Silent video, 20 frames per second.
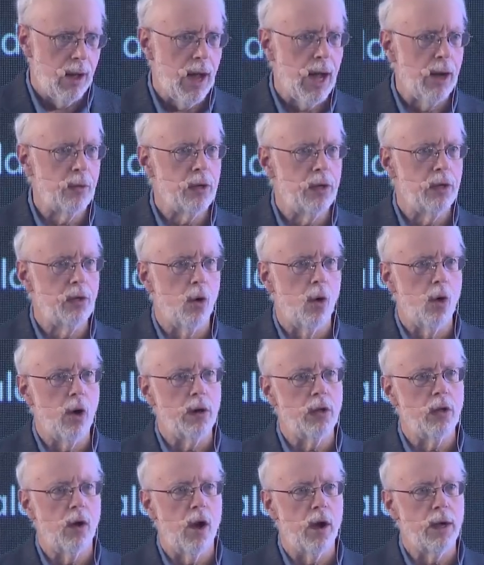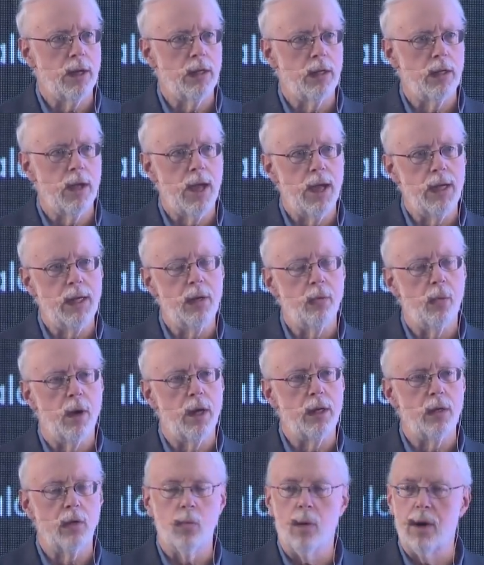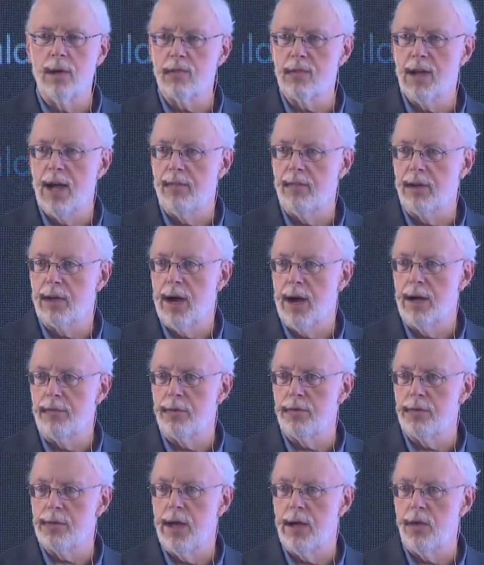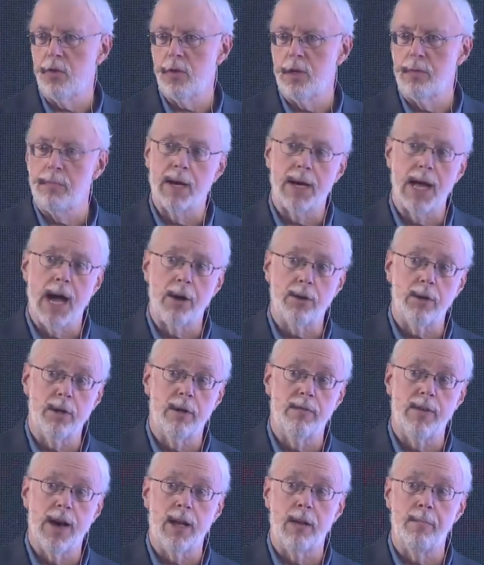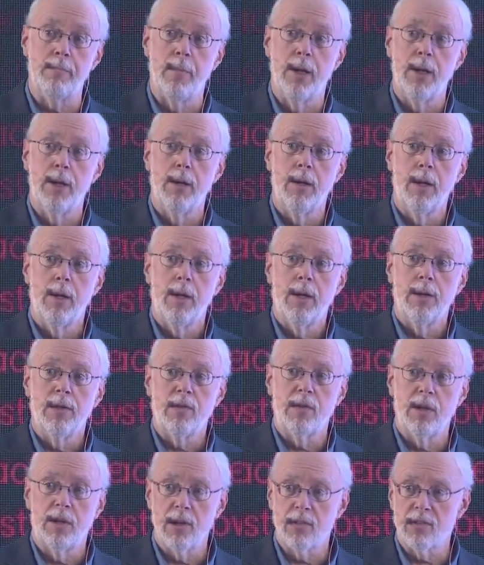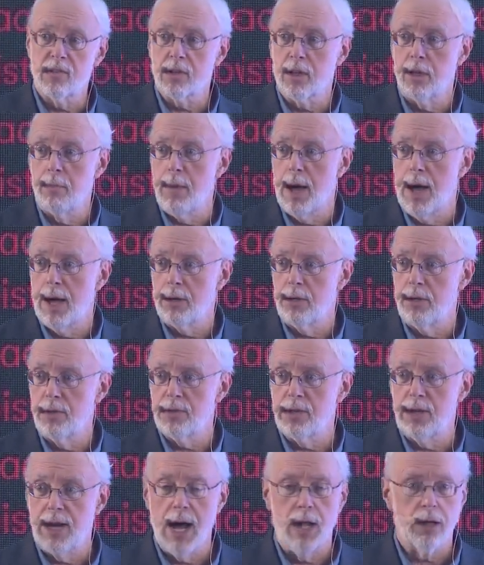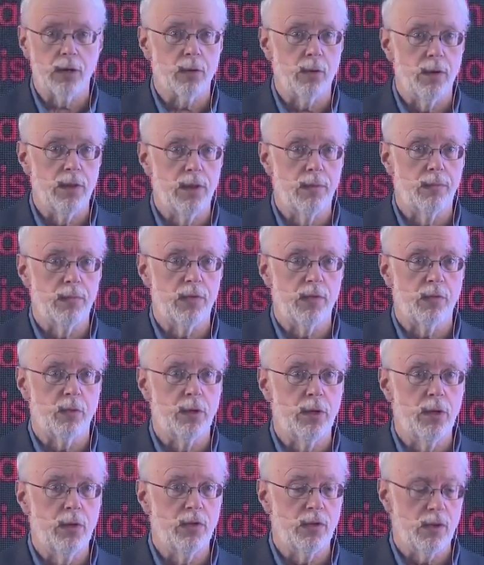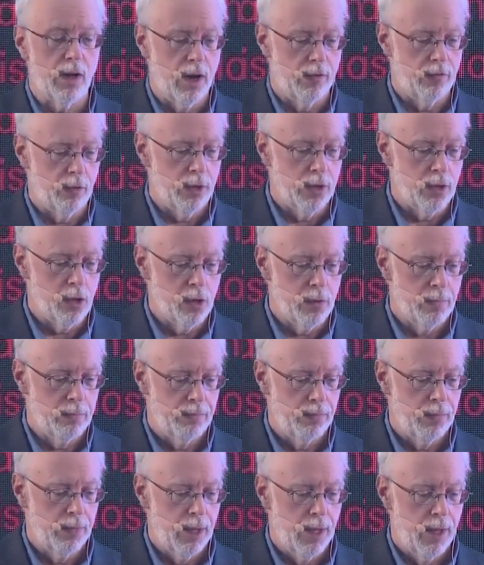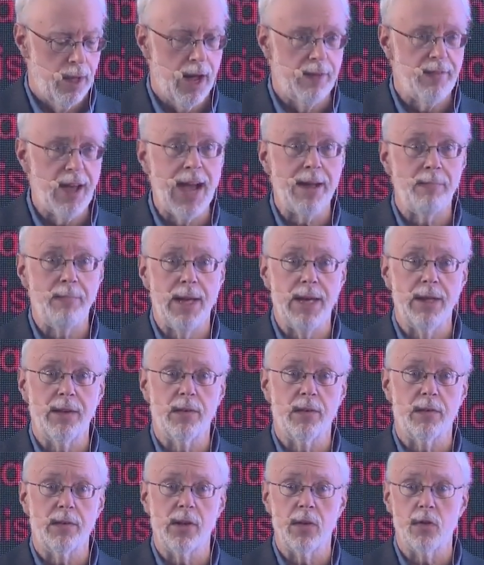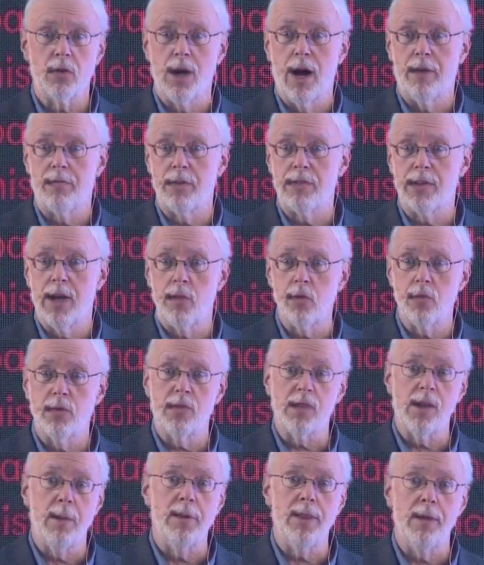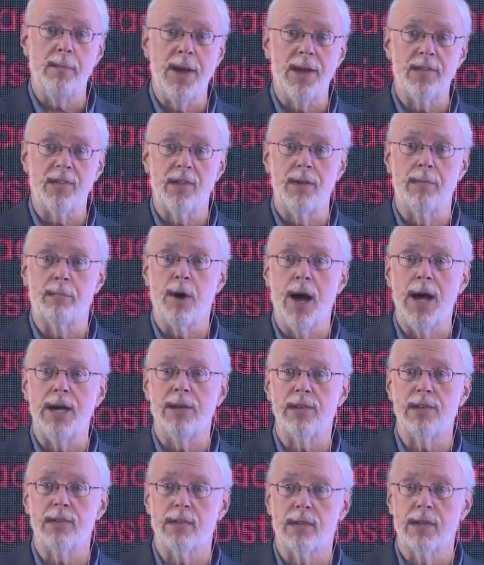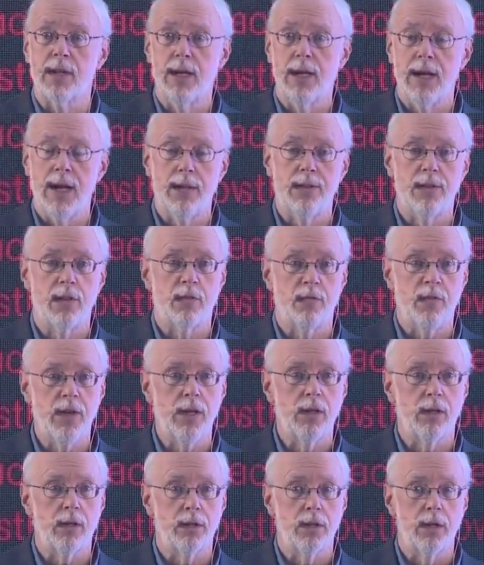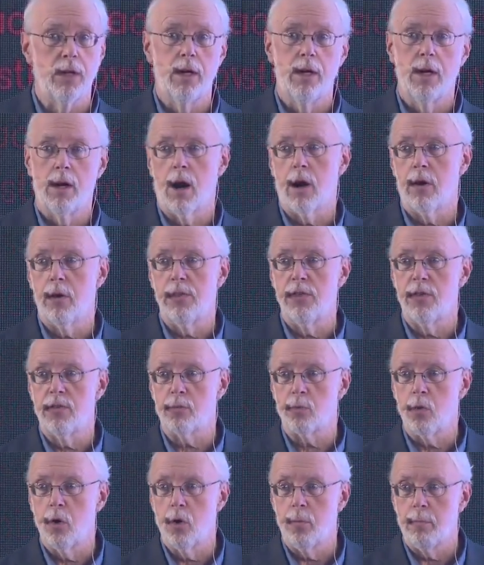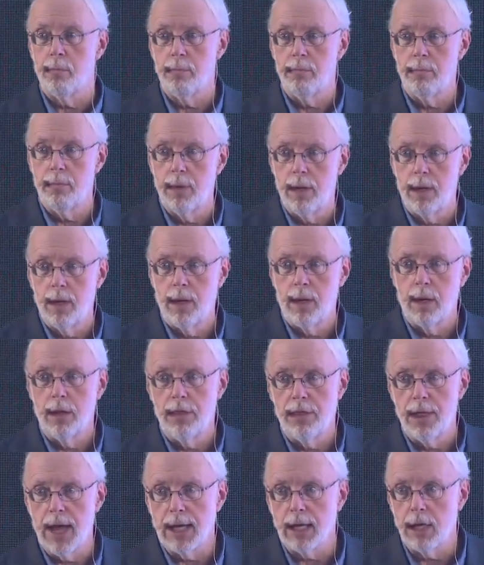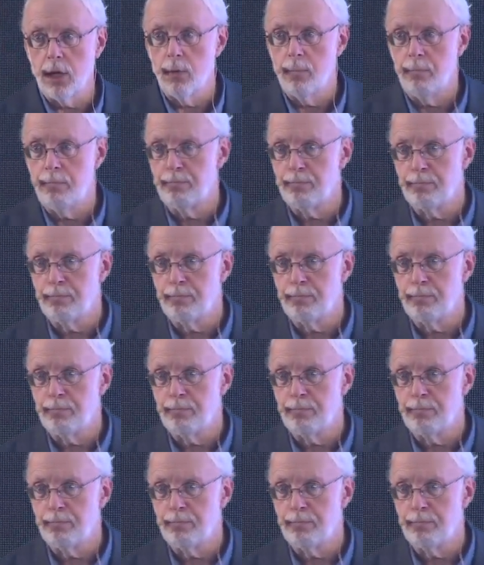I would adore talking to anyone who wants to have a conversation about how to develop statistical models and algorithms for news coverage. I've had many such conversations. Some of the best and brightest in this field are in this room. Thank you.